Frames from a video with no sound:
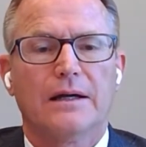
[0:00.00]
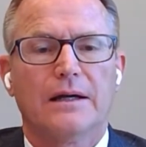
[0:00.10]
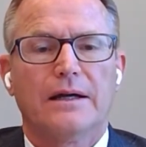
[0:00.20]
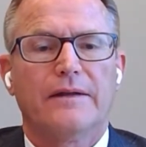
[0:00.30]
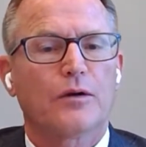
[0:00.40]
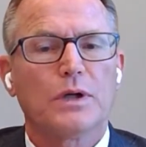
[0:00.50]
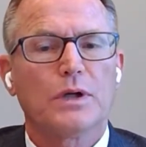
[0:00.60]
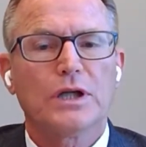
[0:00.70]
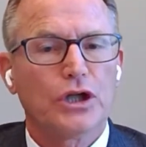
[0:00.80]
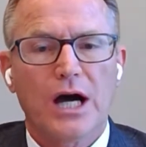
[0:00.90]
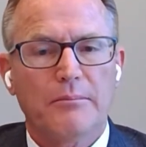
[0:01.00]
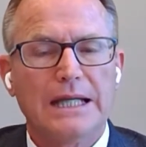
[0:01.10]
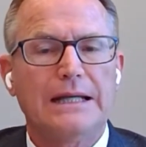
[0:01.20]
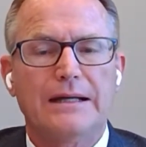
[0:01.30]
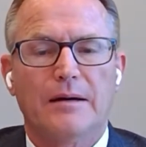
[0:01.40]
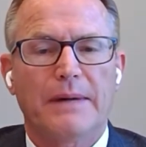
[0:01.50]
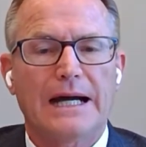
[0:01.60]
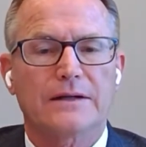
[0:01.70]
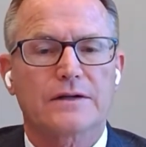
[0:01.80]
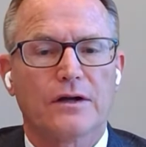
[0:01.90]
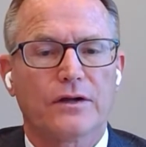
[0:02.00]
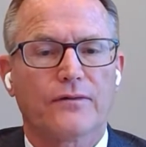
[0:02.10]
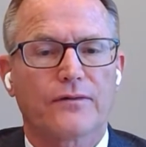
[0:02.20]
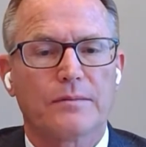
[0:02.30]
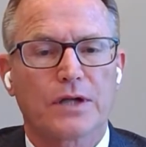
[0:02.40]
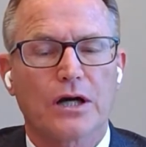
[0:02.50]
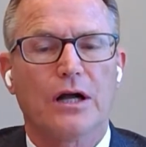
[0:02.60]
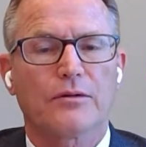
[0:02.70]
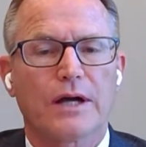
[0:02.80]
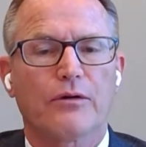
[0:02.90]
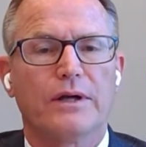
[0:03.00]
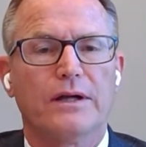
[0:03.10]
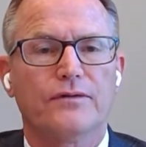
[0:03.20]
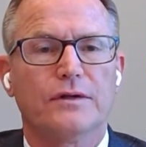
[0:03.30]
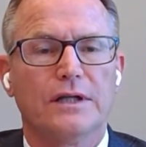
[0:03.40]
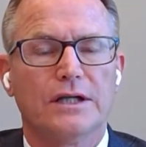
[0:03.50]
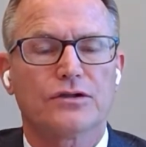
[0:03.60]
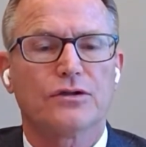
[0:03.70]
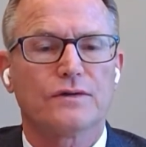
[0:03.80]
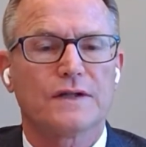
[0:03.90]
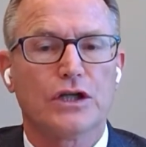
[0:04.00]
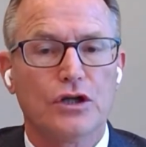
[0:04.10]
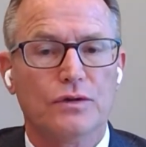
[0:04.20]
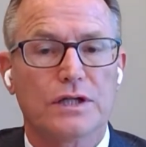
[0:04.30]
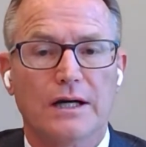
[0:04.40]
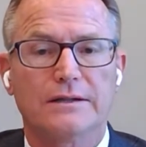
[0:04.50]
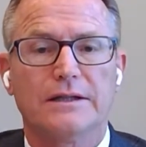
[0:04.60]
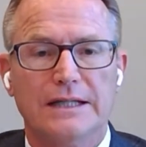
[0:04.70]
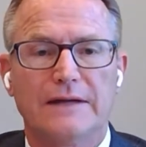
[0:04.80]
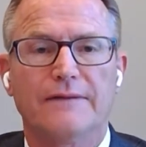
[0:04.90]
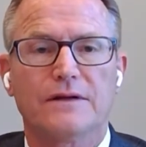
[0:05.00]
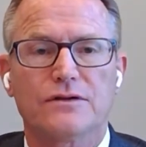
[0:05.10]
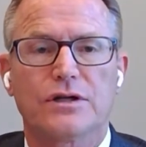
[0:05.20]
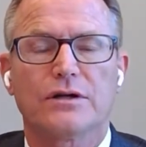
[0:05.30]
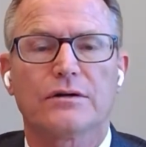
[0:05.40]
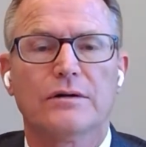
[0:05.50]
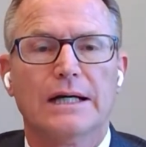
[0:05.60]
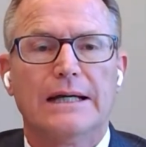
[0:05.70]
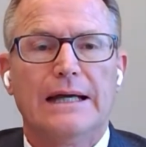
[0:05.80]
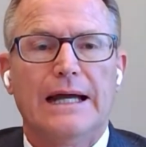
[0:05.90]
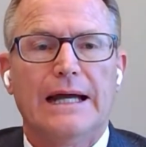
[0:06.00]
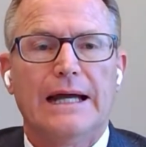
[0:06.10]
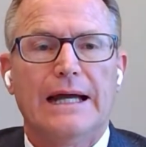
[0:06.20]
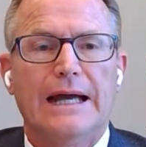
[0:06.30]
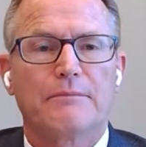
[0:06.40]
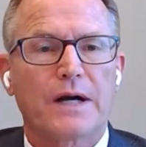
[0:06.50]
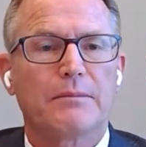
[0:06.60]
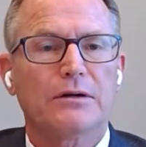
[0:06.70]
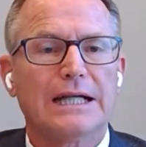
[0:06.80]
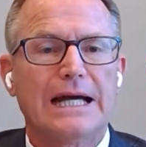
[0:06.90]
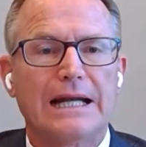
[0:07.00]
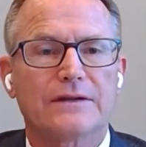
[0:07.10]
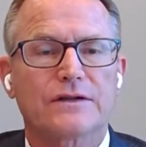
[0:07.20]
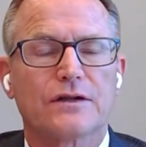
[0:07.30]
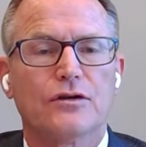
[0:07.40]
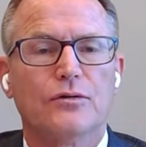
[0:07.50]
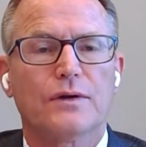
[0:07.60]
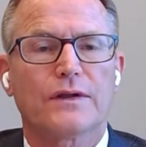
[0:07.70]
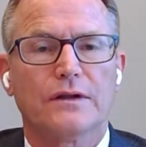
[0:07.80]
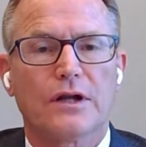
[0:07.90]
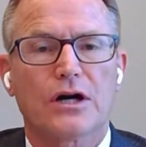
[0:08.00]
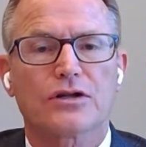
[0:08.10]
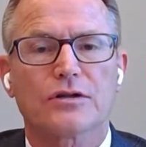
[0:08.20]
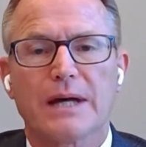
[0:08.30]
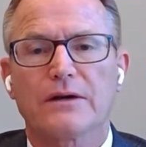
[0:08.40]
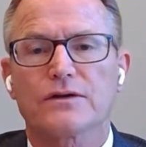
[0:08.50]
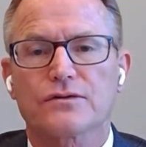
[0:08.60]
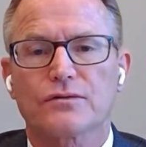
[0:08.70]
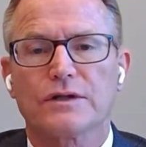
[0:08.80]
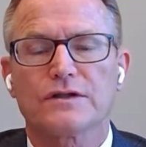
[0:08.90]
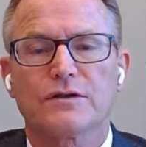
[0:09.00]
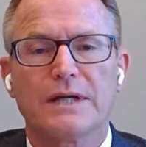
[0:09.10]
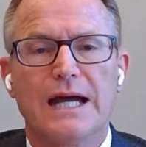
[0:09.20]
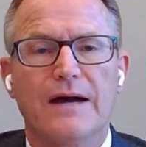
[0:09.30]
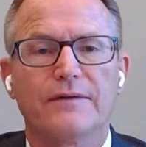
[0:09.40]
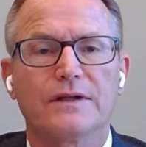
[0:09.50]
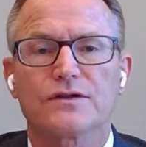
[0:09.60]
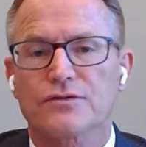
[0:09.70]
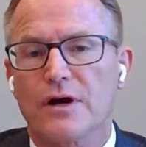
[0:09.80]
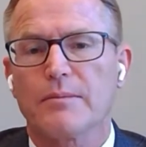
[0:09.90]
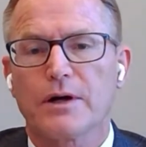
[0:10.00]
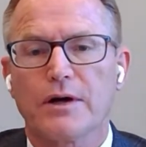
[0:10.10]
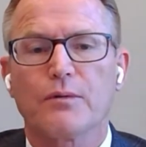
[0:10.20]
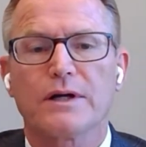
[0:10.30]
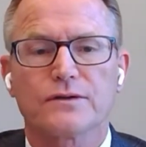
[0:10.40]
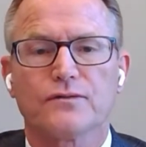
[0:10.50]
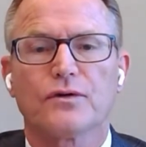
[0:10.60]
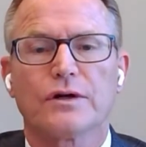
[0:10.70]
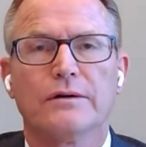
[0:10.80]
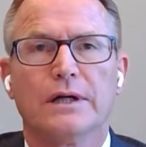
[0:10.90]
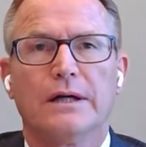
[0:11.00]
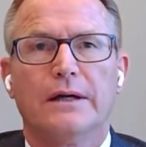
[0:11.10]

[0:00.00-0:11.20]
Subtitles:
There will not be any cutbacks on the, from the Colorado issues in Utah yet this year, and primarily that has to do with the large amount of storage that we have in Strawberry Reservoir.